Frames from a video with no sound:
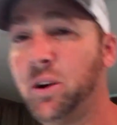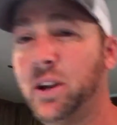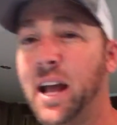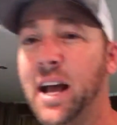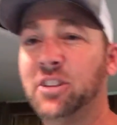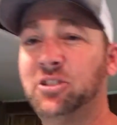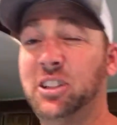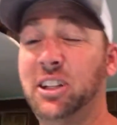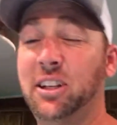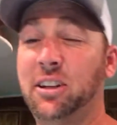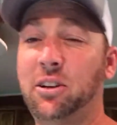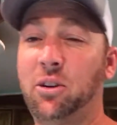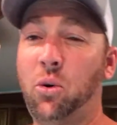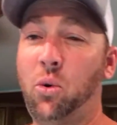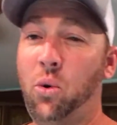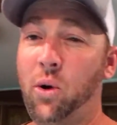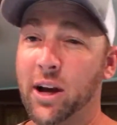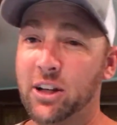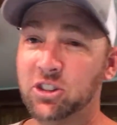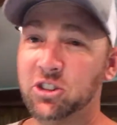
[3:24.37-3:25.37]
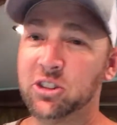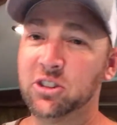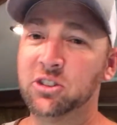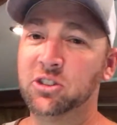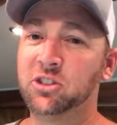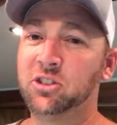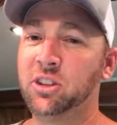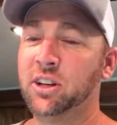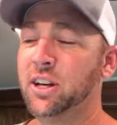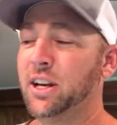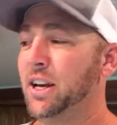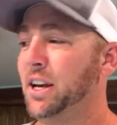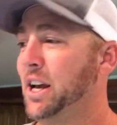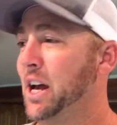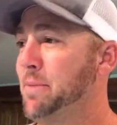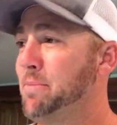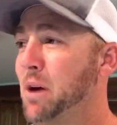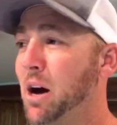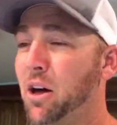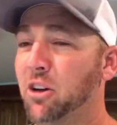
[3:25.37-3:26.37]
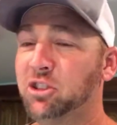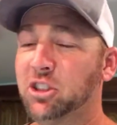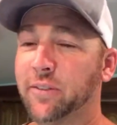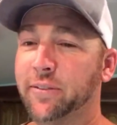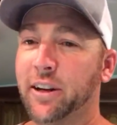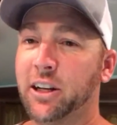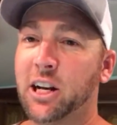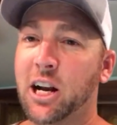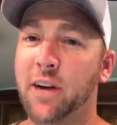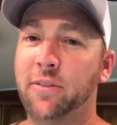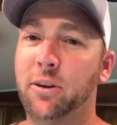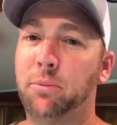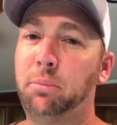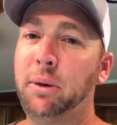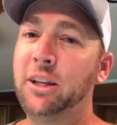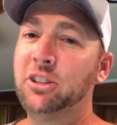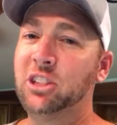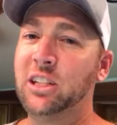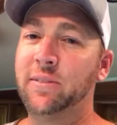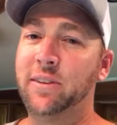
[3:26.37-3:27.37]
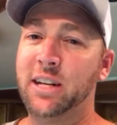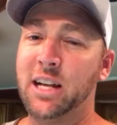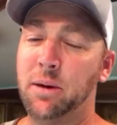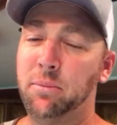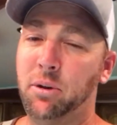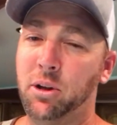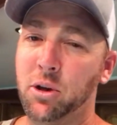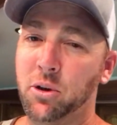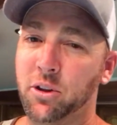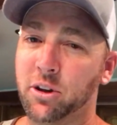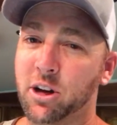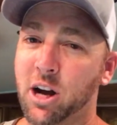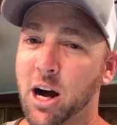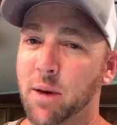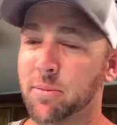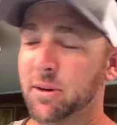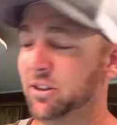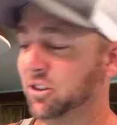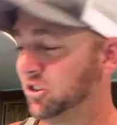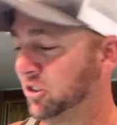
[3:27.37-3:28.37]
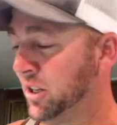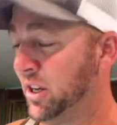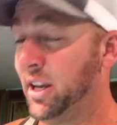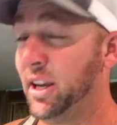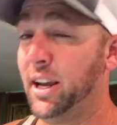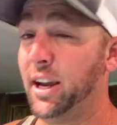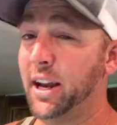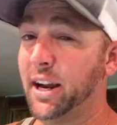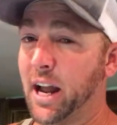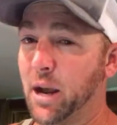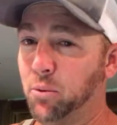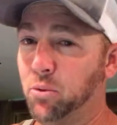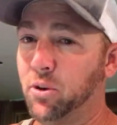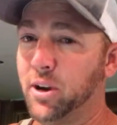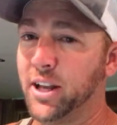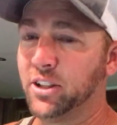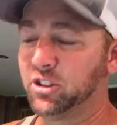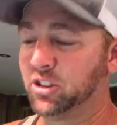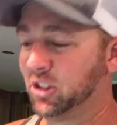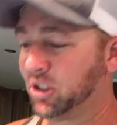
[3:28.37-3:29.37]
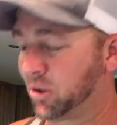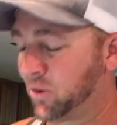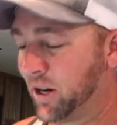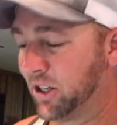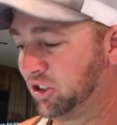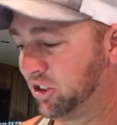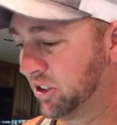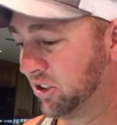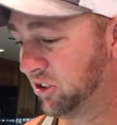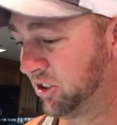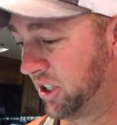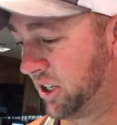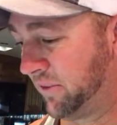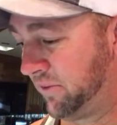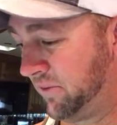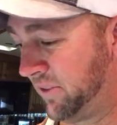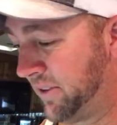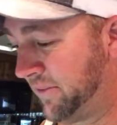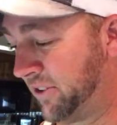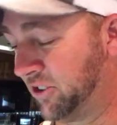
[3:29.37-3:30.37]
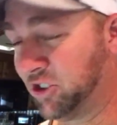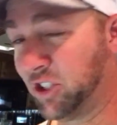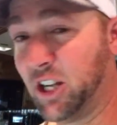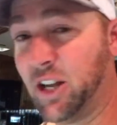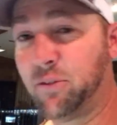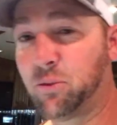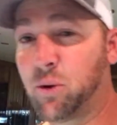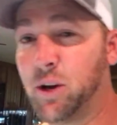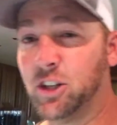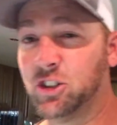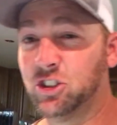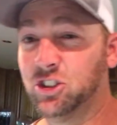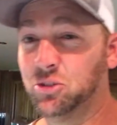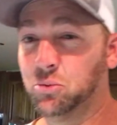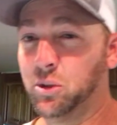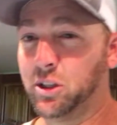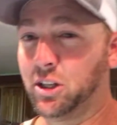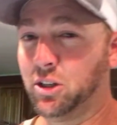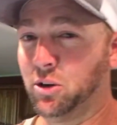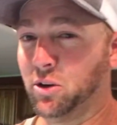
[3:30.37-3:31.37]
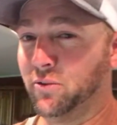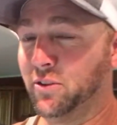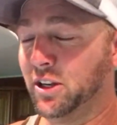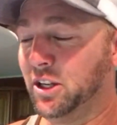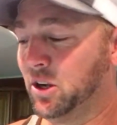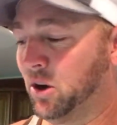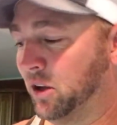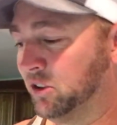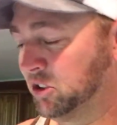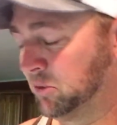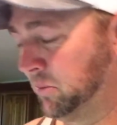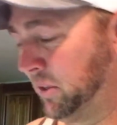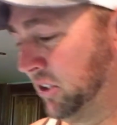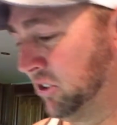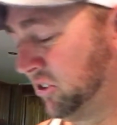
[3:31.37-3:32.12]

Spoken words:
has any questions about stuff I cover, please leave it down below in the comments, and I will answer your questions. And if there's enough questions, we can do a video on some of these